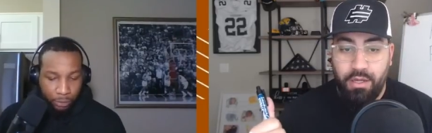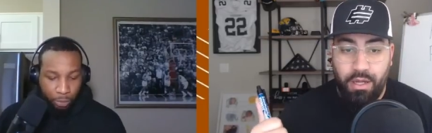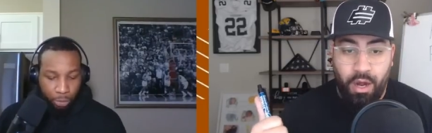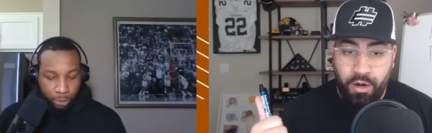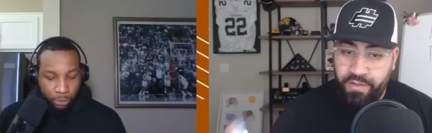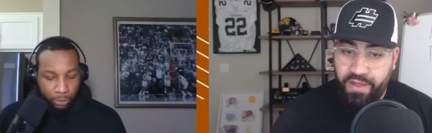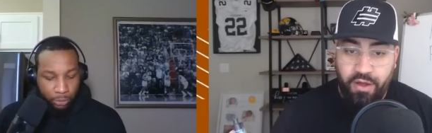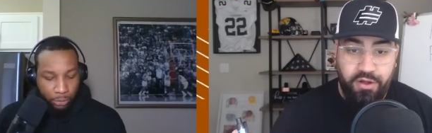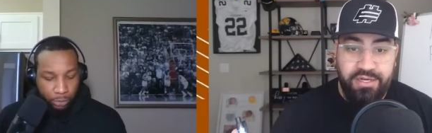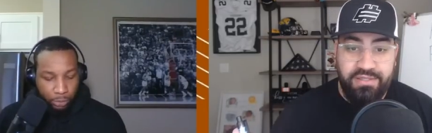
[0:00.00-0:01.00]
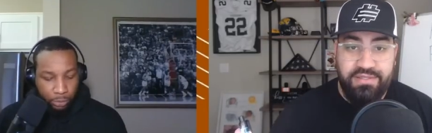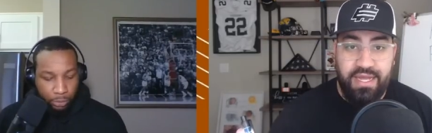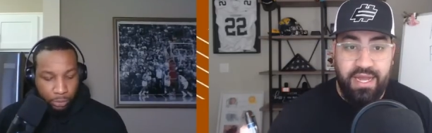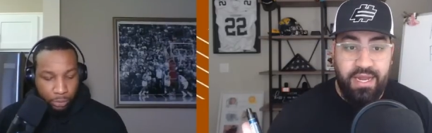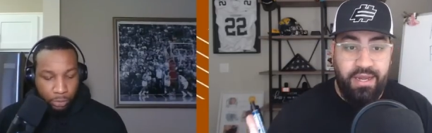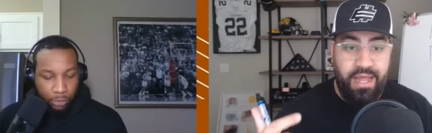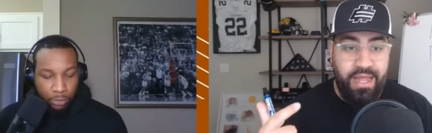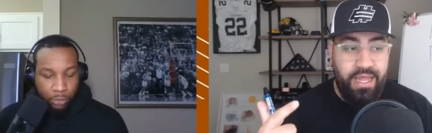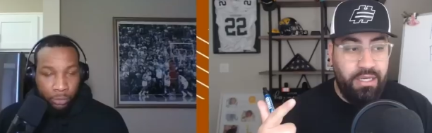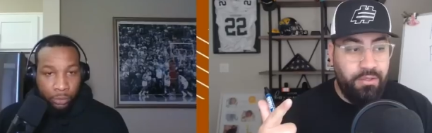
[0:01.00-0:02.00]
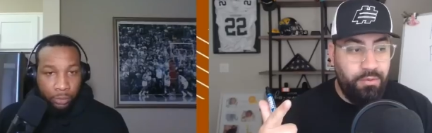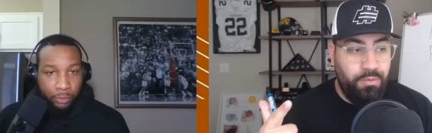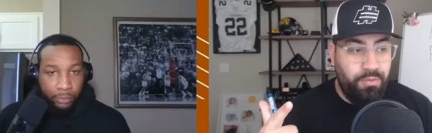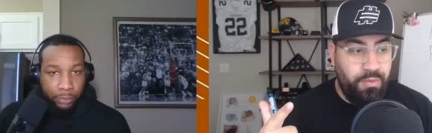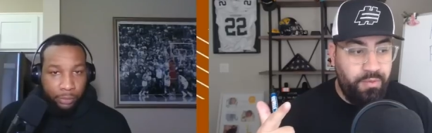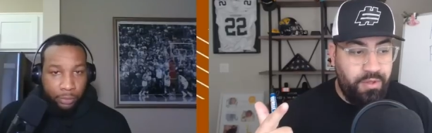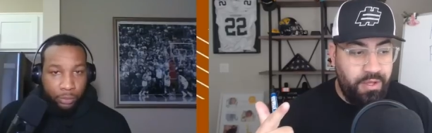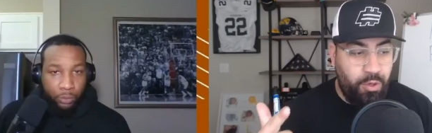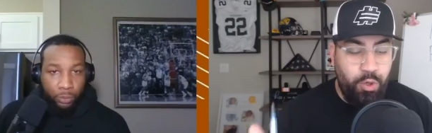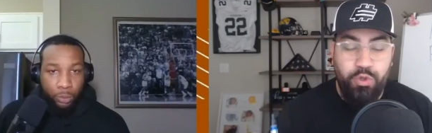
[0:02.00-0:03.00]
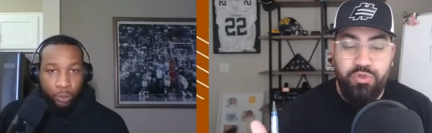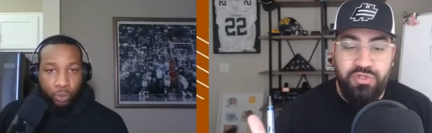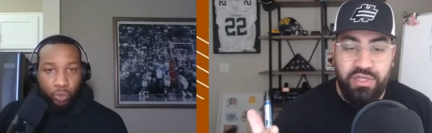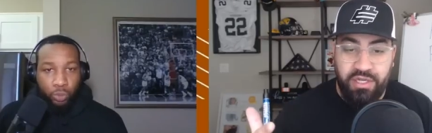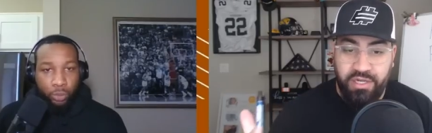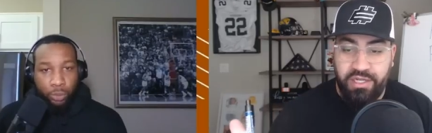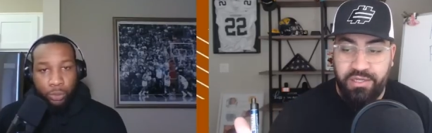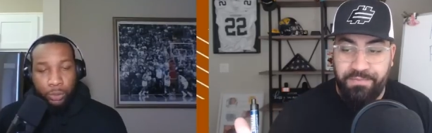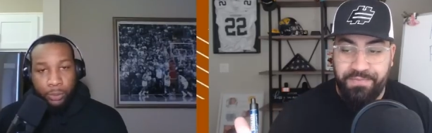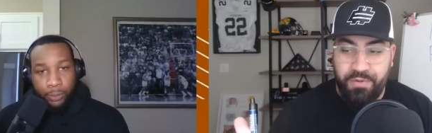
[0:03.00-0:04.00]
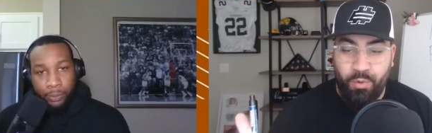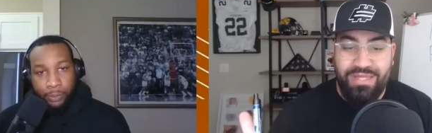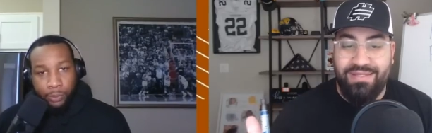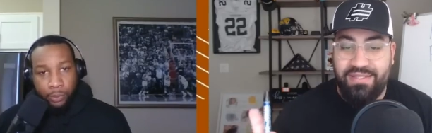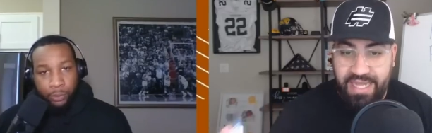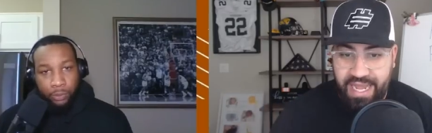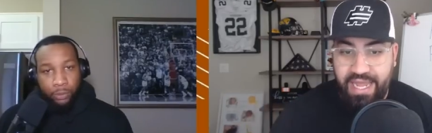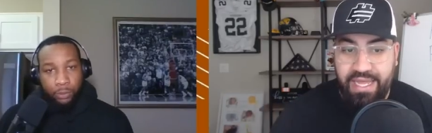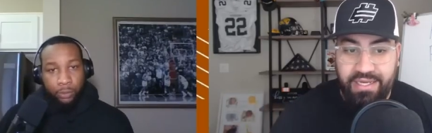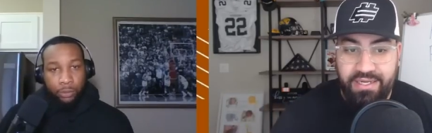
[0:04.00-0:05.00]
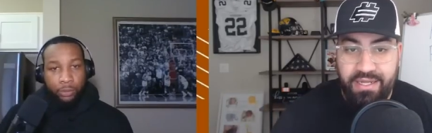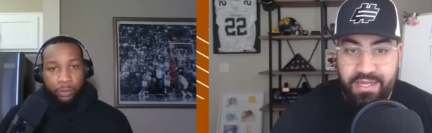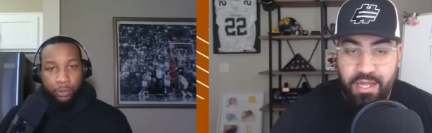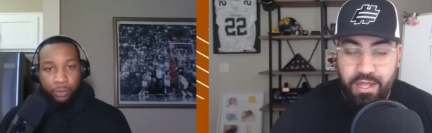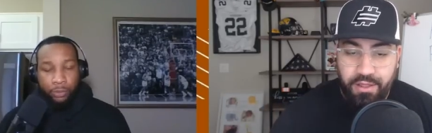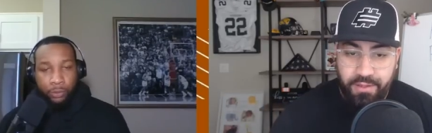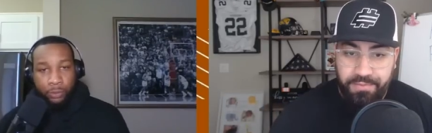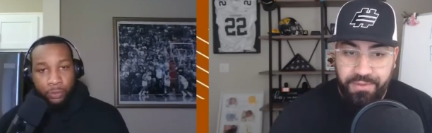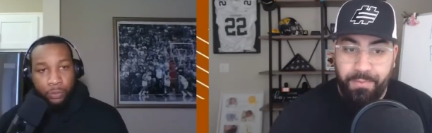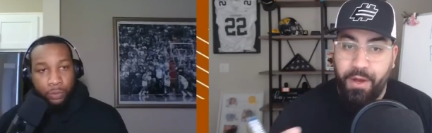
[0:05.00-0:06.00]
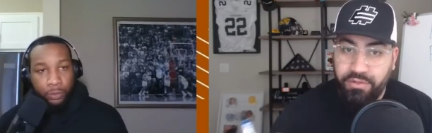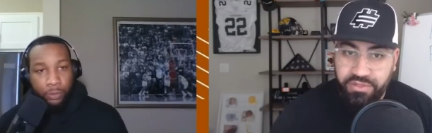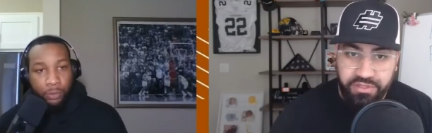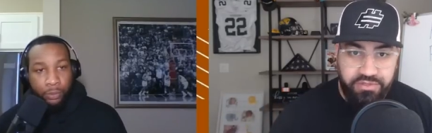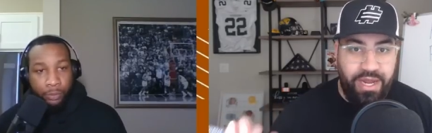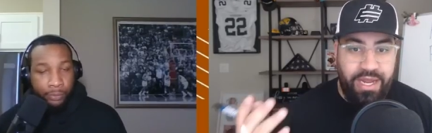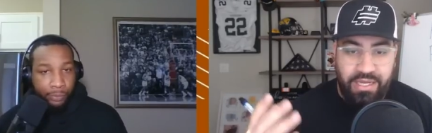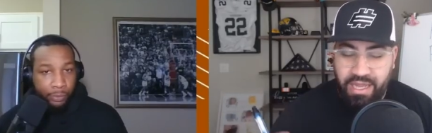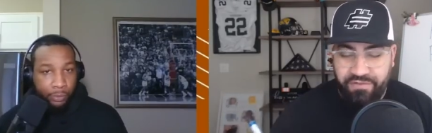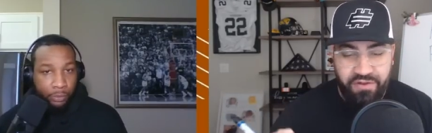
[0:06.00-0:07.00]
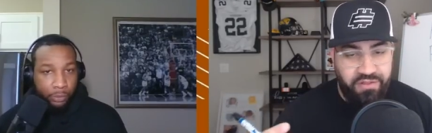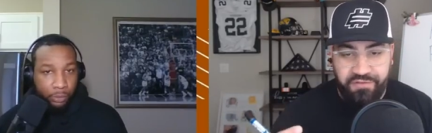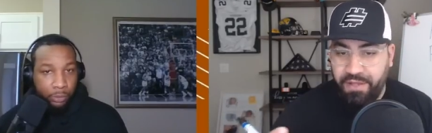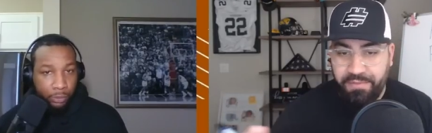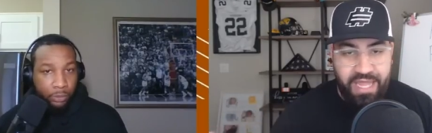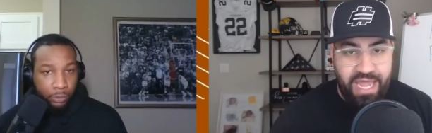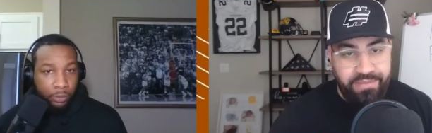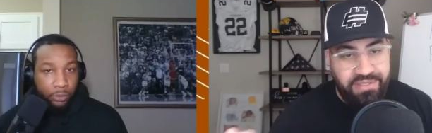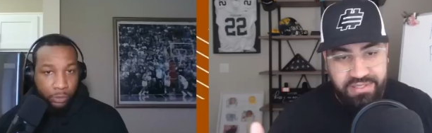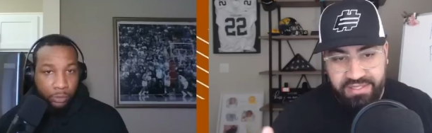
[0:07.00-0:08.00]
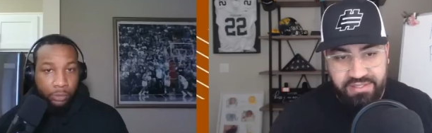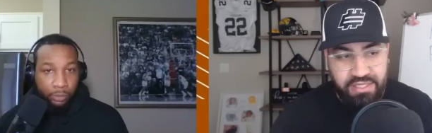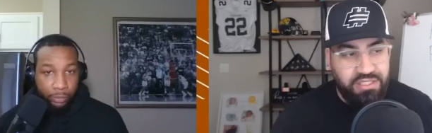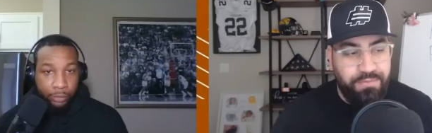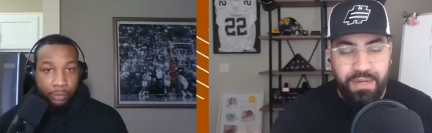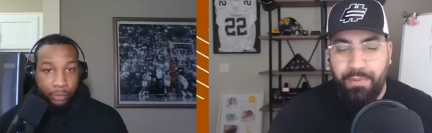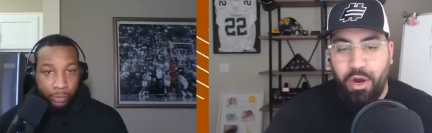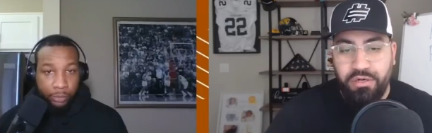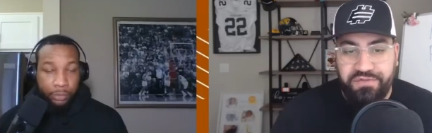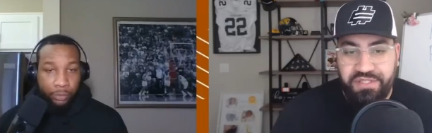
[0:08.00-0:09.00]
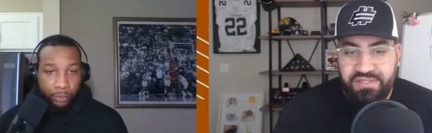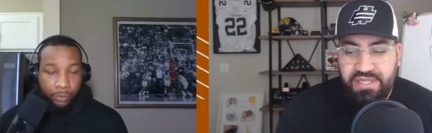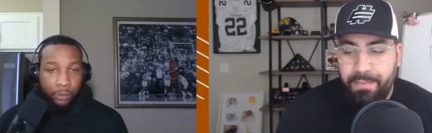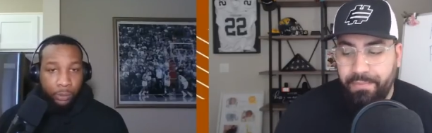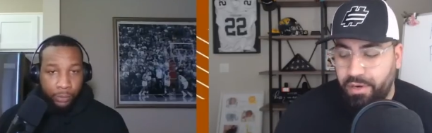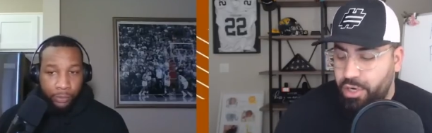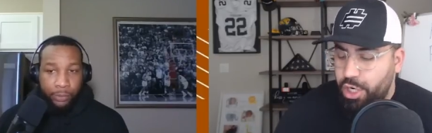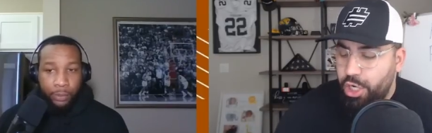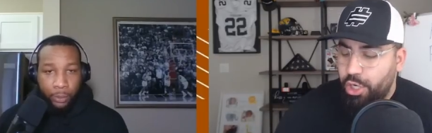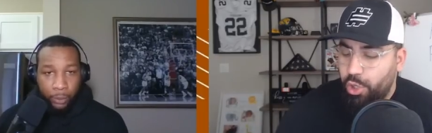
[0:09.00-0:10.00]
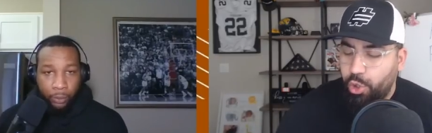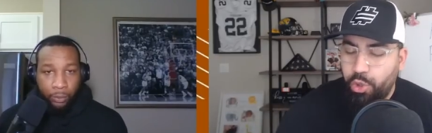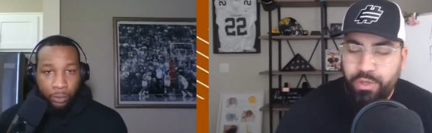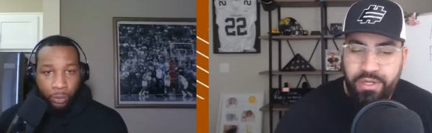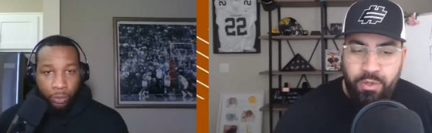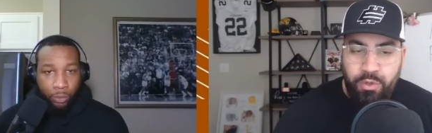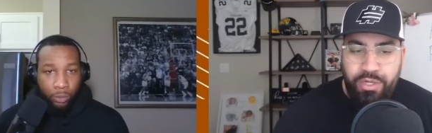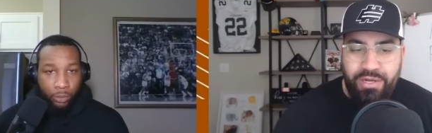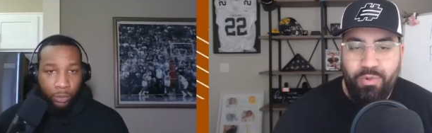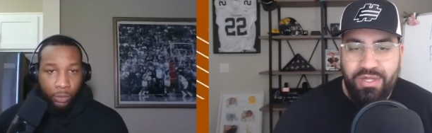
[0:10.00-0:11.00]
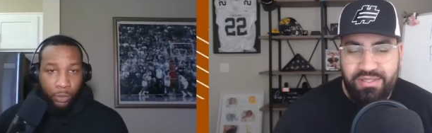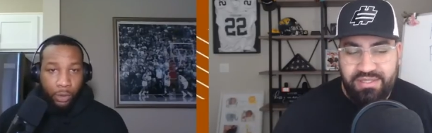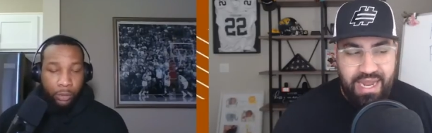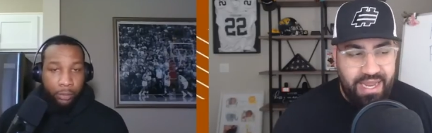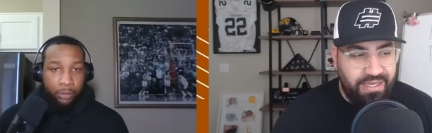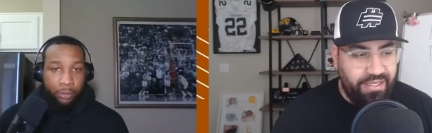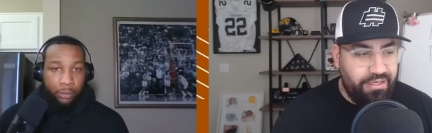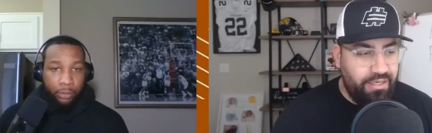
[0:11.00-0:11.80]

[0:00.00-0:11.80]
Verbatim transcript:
Speaker 1: are they all going to sign? And who's going to withstand the poachers, right? Every the flip game is is such a big part of December. Who who can withstand it?